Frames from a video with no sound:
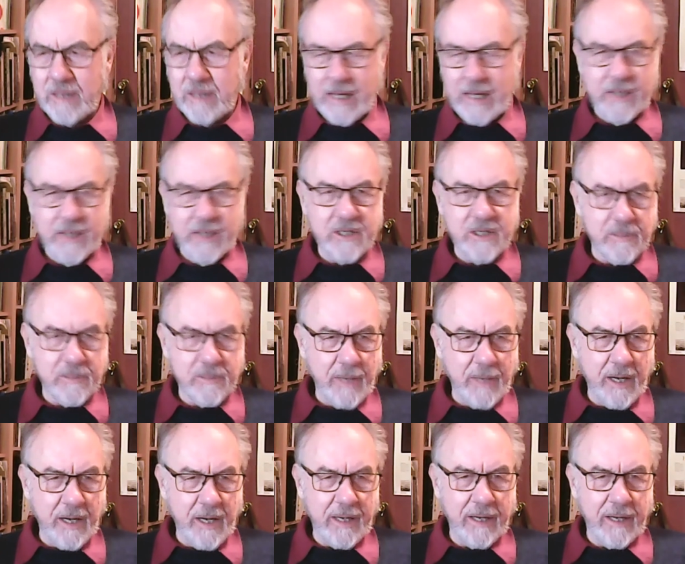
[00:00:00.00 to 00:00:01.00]

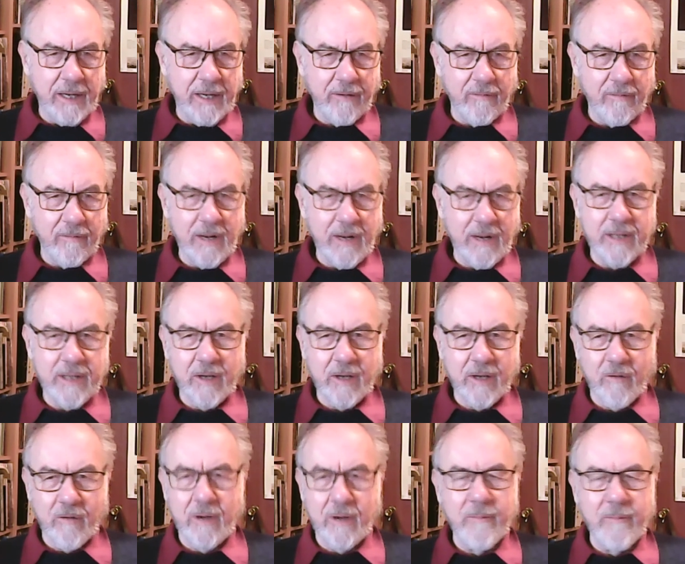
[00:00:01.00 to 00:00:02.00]
unsmiling, rather
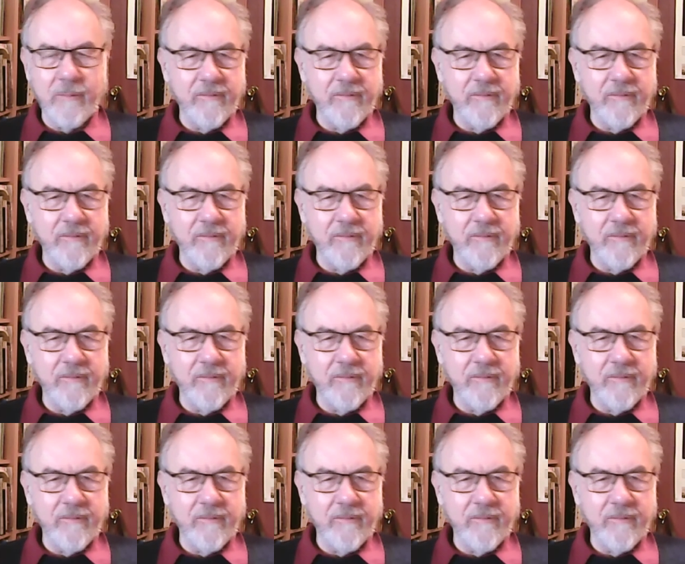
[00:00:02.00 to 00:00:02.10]
grim